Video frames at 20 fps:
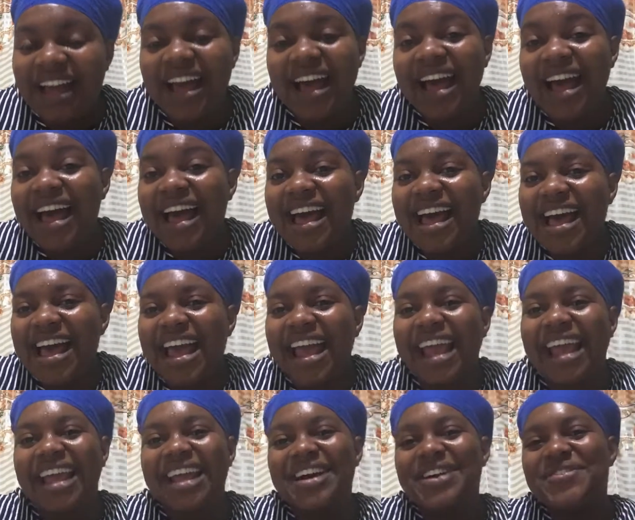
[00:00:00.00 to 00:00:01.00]

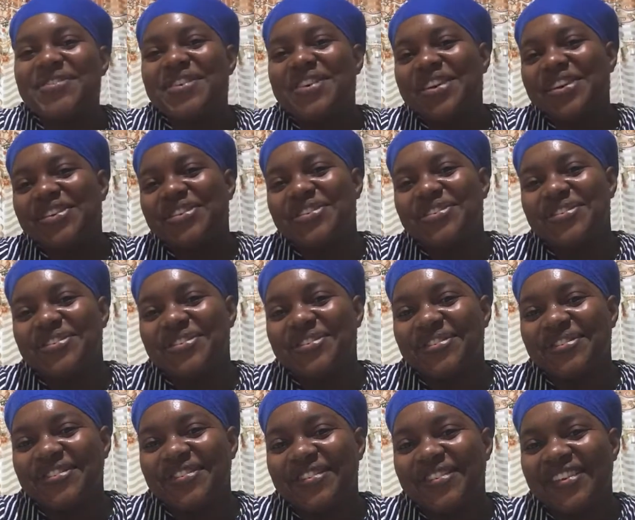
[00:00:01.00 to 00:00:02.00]
Hi, how are
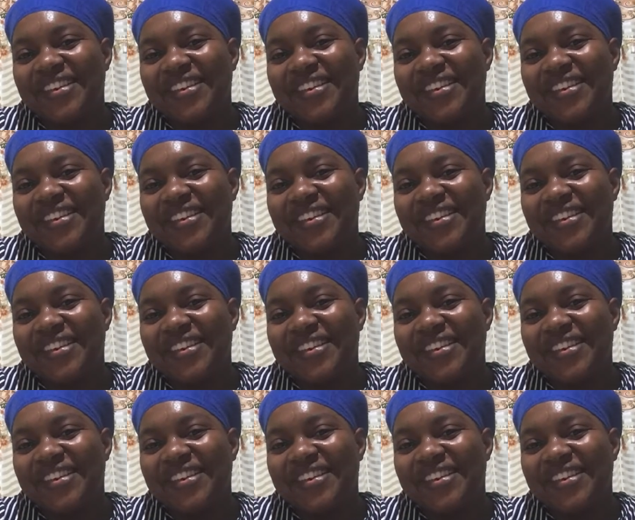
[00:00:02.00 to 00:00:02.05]
you?